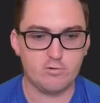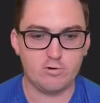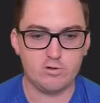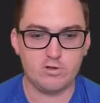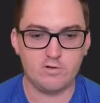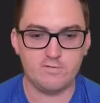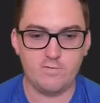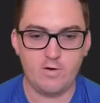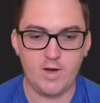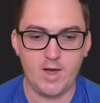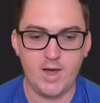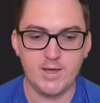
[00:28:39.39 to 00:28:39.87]

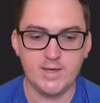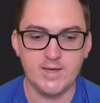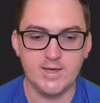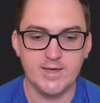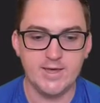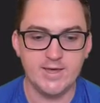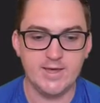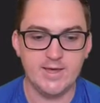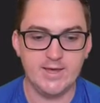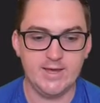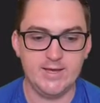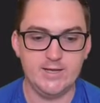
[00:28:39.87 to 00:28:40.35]
qualifying
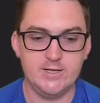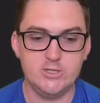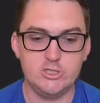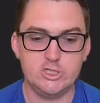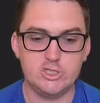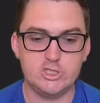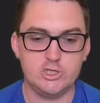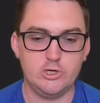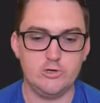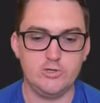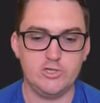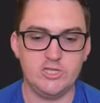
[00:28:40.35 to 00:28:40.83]

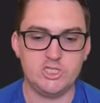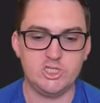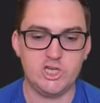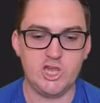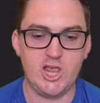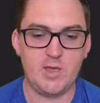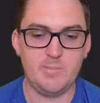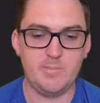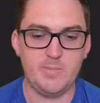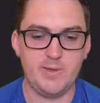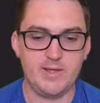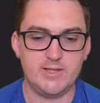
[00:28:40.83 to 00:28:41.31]
into the
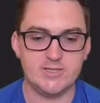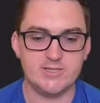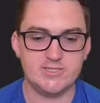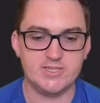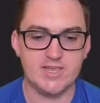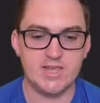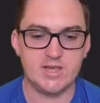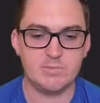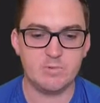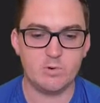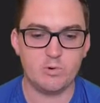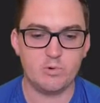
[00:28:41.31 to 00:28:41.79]
Champions League.